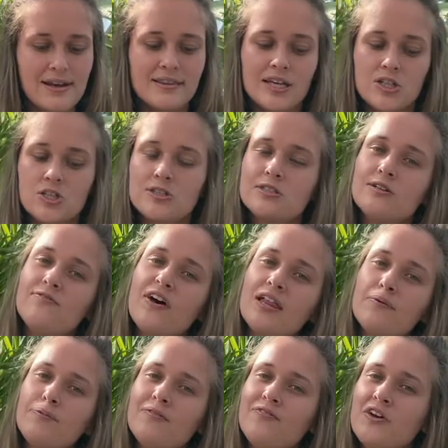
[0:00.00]
They just
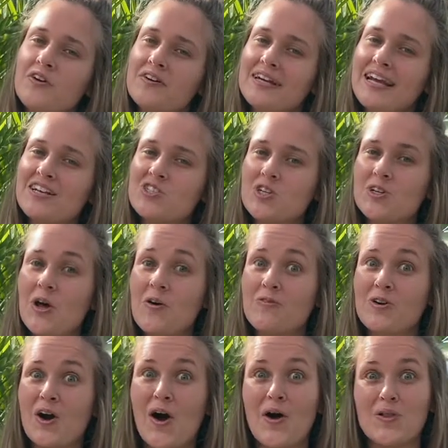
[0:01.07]
develop a variation of
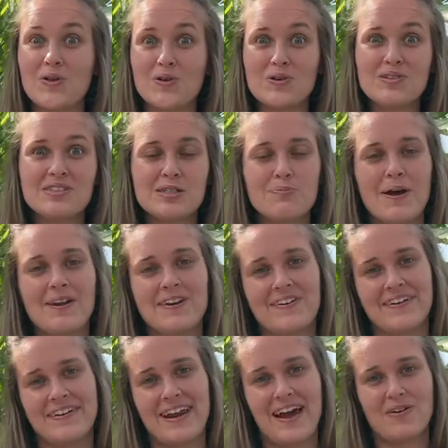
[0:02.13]
colors depending
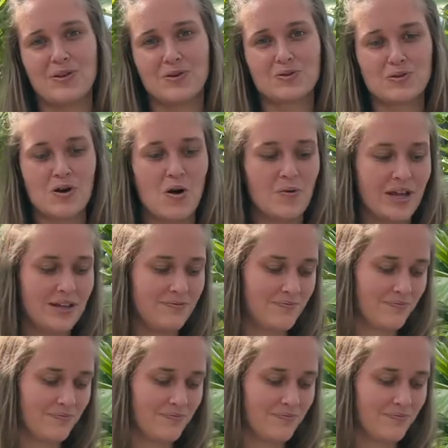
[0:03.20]
on how they're growing.